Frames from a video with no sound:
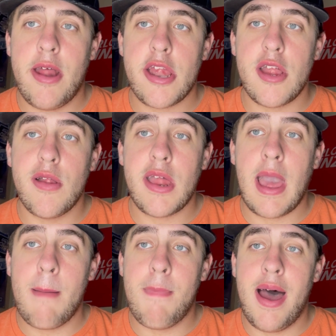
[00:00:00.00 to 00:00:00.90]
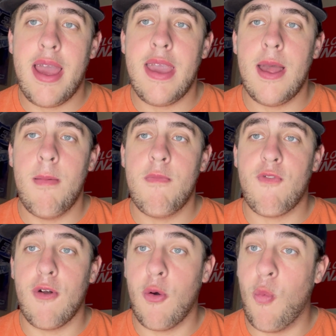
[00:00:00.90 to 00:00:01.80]
as soon as he got by him
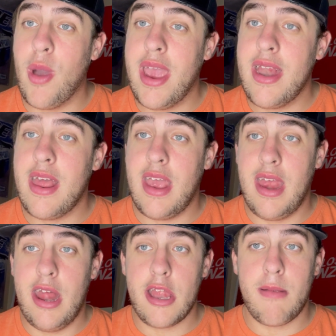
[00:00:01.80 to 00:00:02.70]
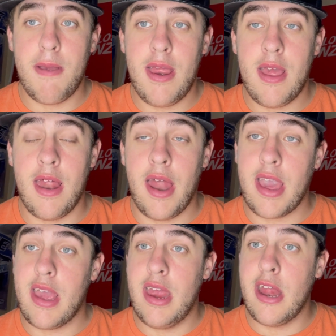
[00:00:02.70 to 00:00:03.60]
for the win, in his opinion, and like
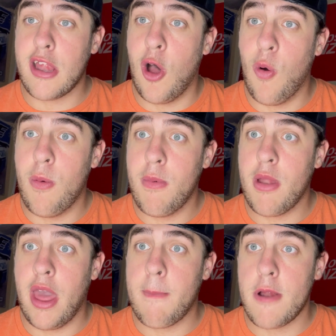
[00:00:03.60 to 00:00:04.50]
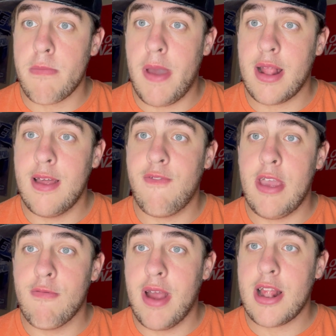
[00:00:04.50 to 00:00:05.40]
in his own like perspective.
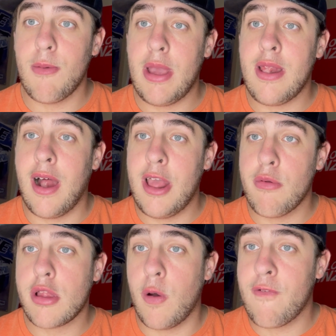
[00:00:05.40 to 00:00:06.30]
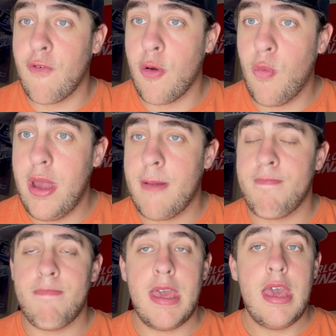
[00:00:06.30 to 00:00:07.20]
He wrecked him. He thought he was going for the win,
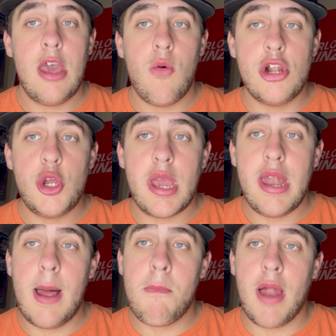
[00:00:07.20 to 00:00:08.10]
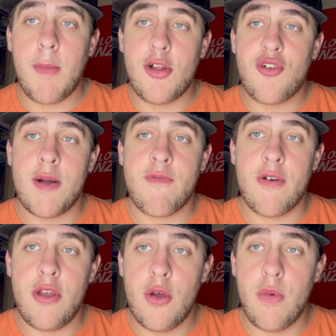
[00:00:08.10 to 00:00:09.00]
which you cannot blame a driver for
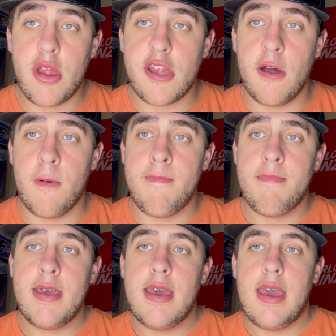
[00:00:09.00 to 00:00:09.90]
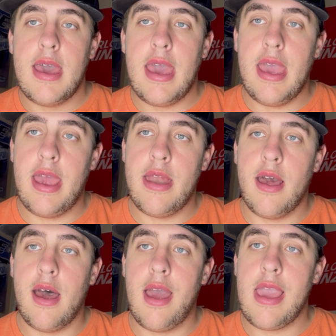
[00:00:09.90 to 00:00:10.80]
doing so. And
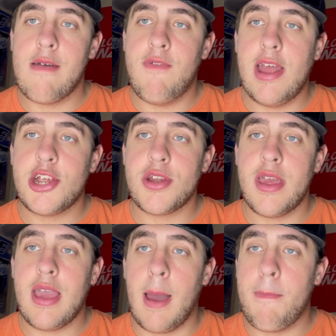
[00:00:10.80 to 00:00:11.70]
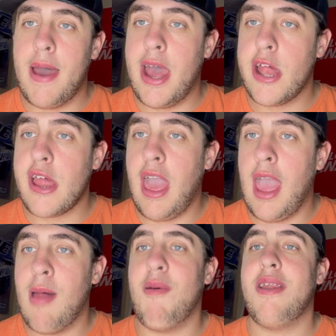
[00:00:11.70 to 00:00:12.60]
he eventually got past
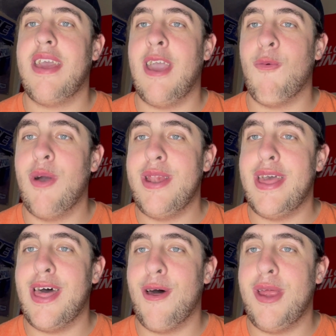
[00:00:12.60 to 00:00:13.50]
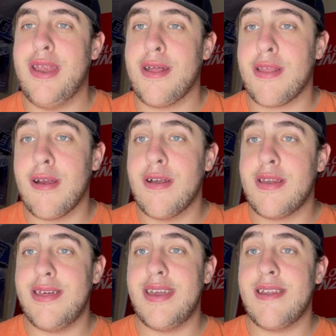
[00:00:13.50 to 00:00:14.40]
Hamlin and went down in the turn
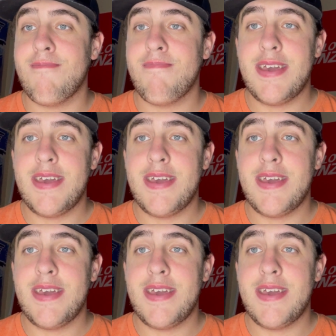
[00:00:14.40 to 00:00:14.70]
10,